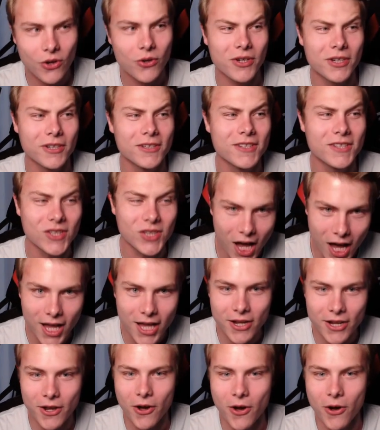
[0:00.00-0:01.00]

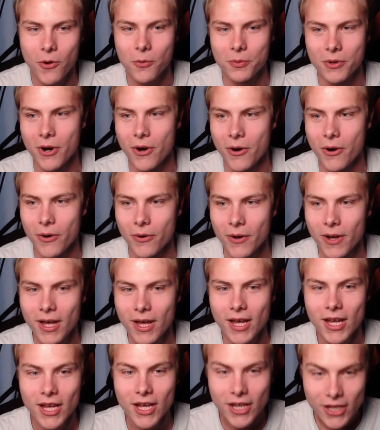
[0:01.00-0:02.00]
Kitano, bro.
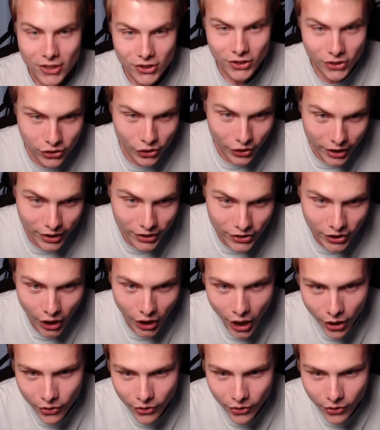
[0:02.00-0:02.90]
Look at Taro